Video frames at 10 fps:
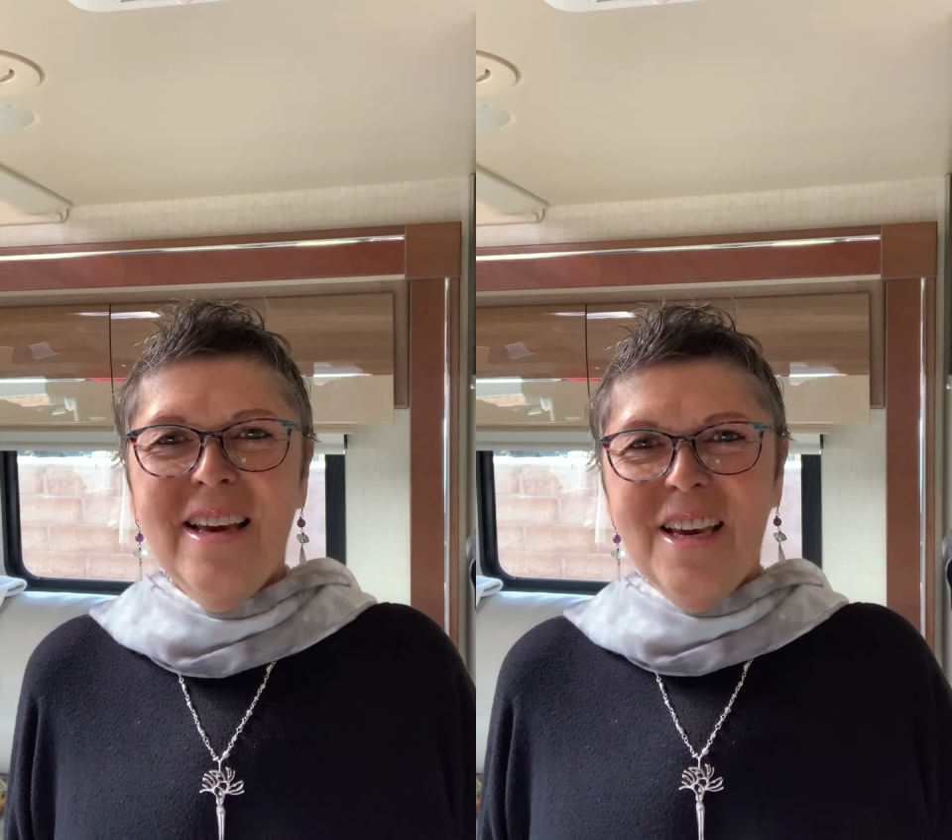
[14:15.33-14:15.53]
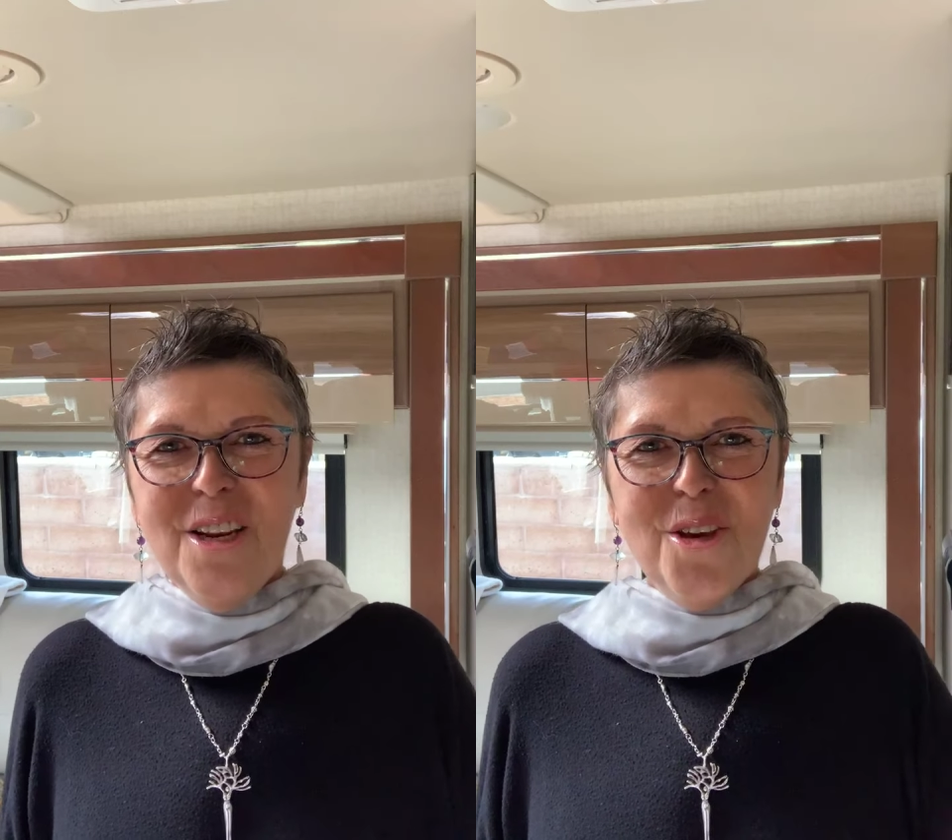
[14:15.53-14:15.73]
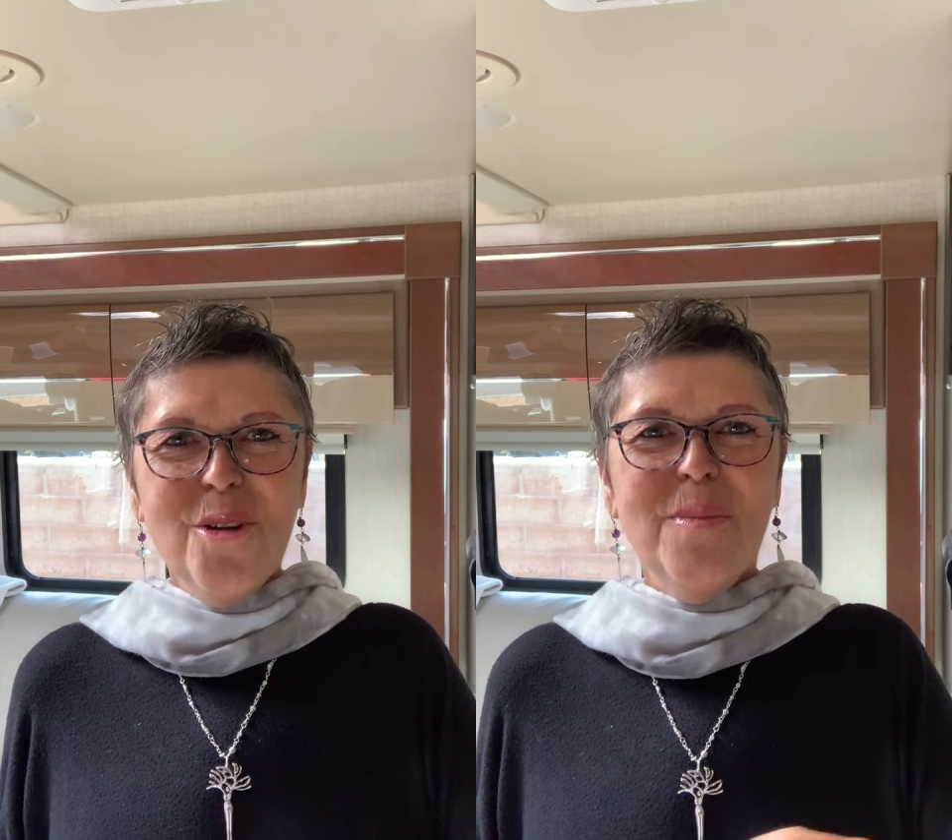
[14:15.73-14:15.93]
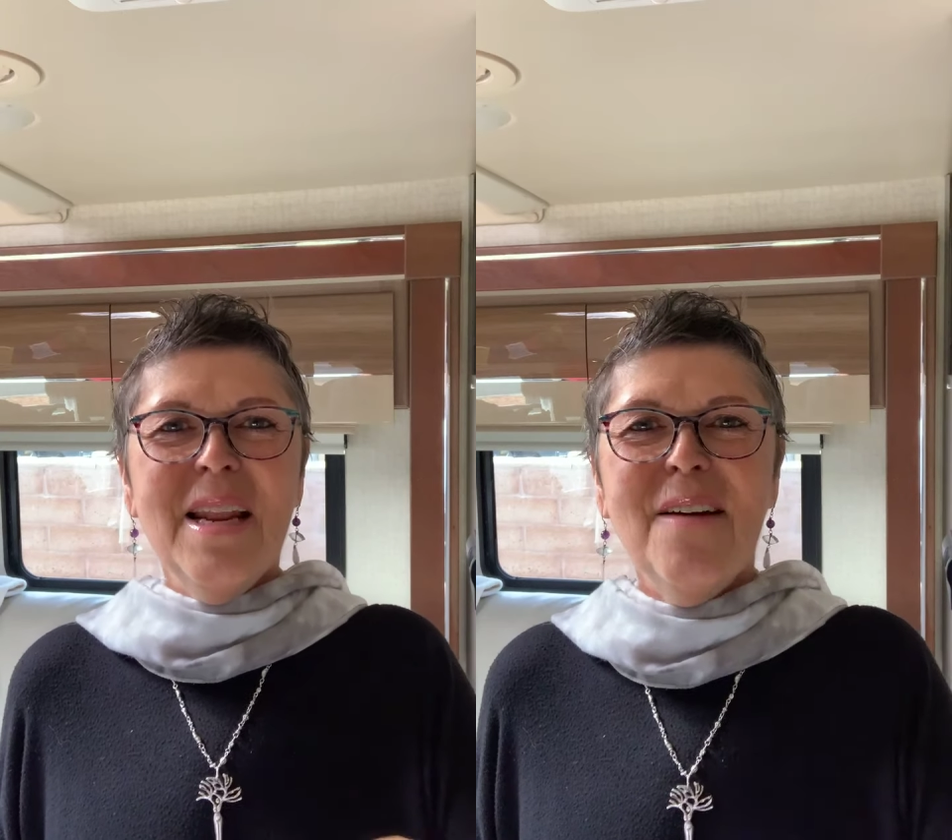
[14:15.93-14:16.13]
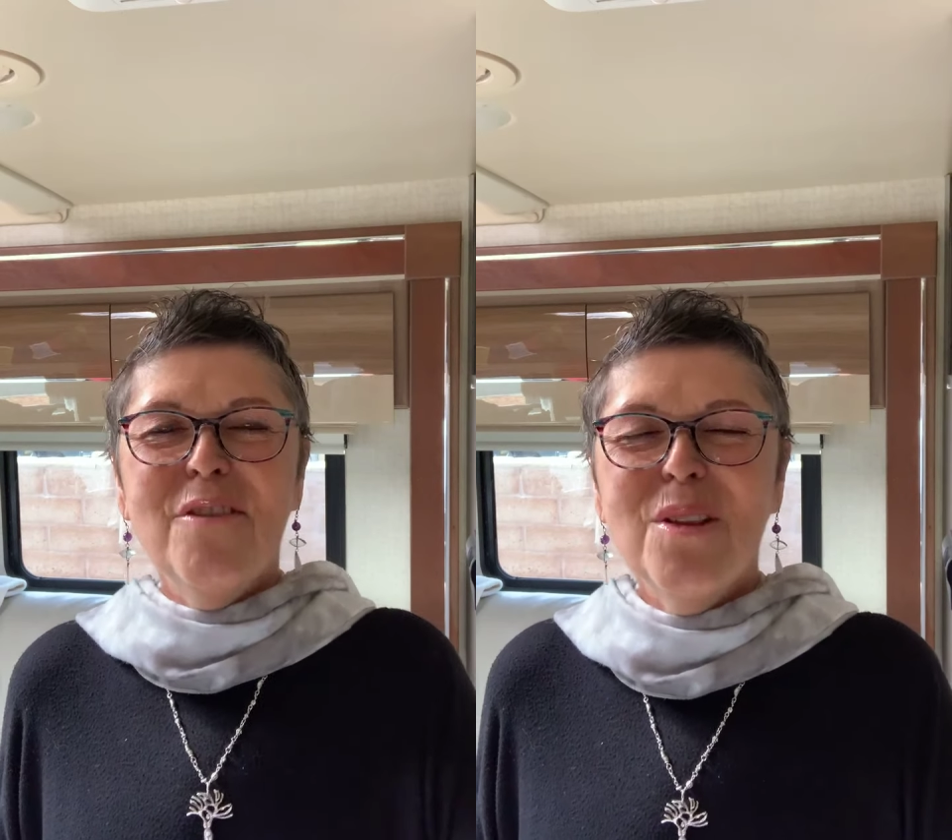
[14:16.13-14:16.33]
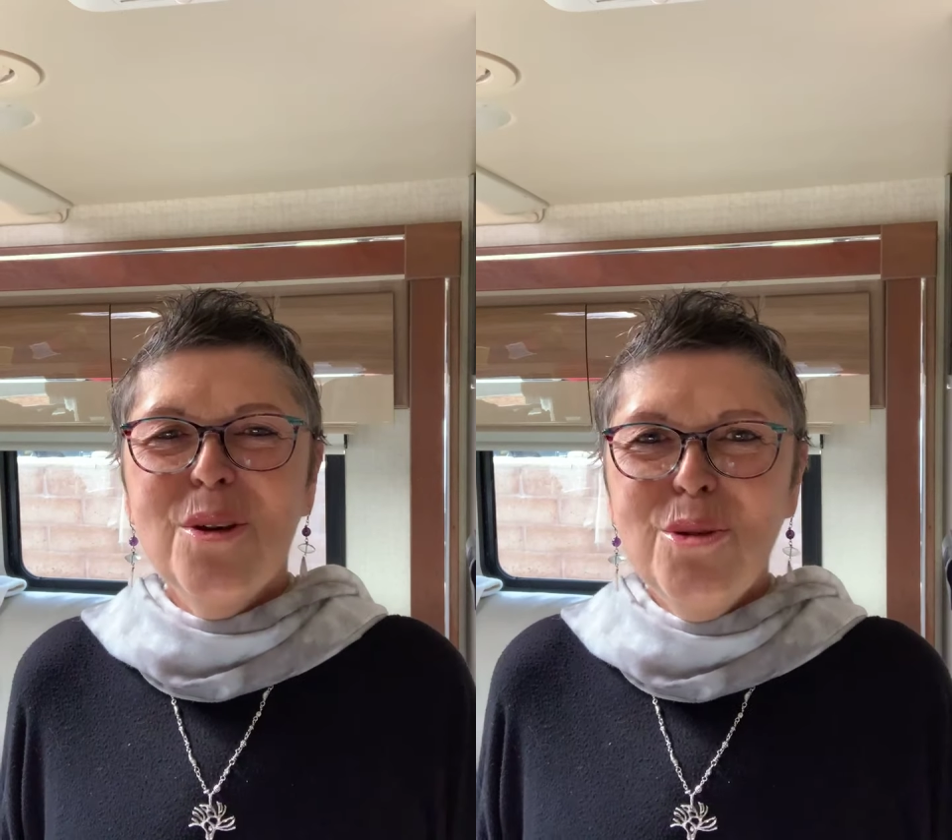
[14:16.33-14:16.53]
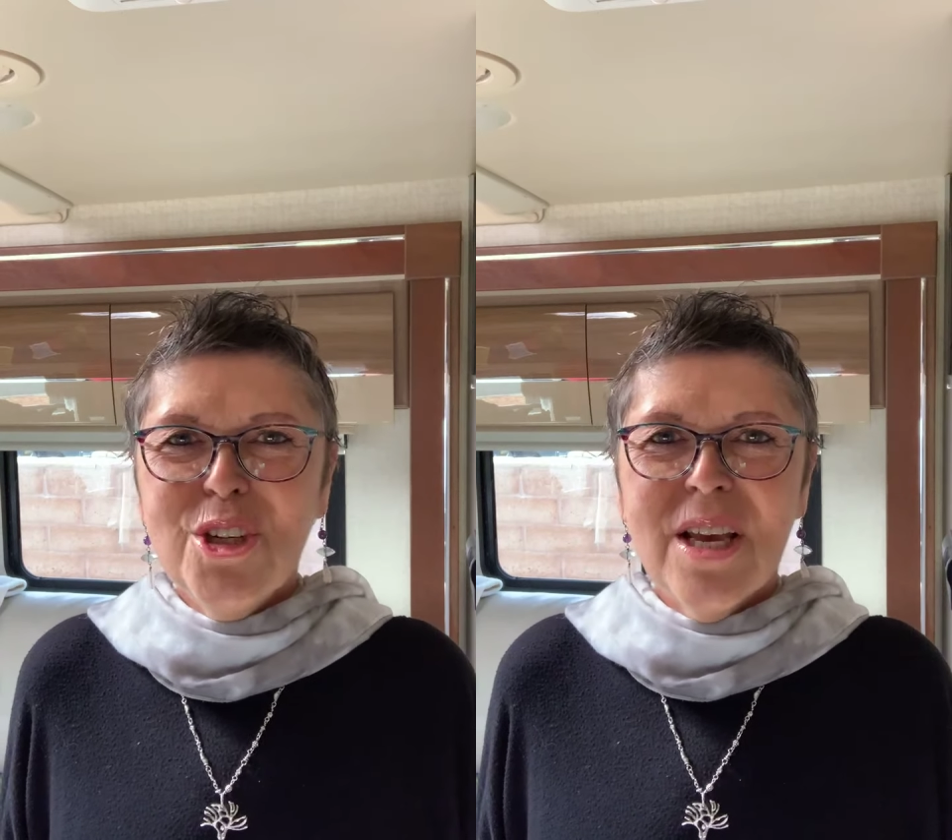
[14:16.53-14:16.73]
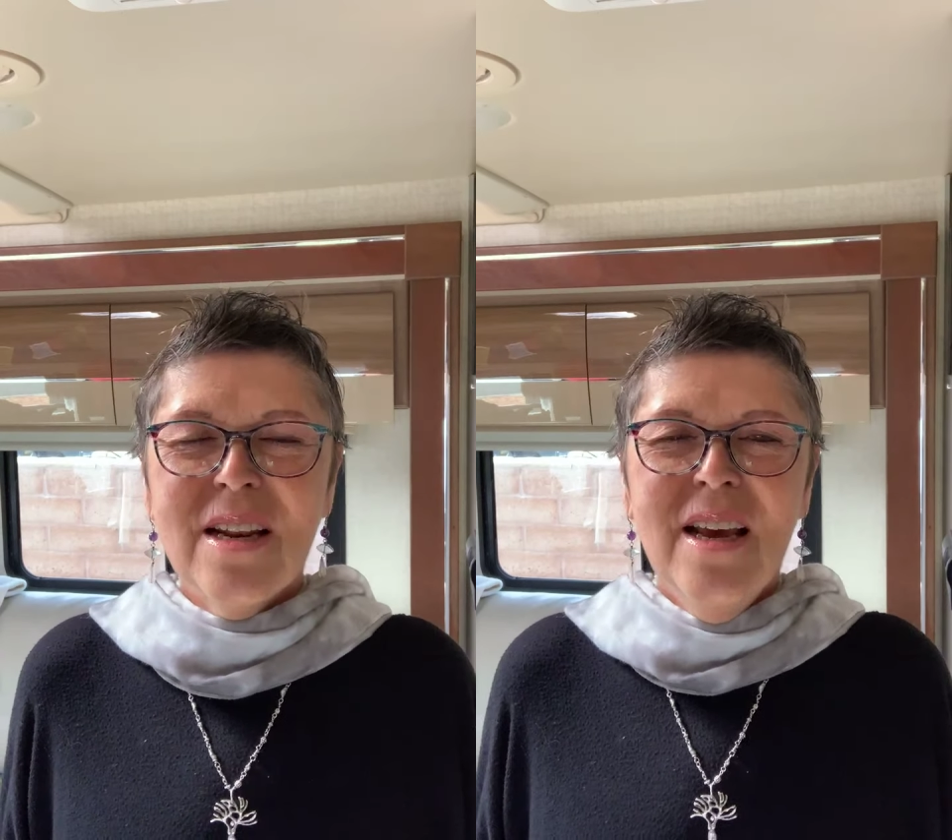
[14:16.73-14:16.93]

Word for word: in human evolution,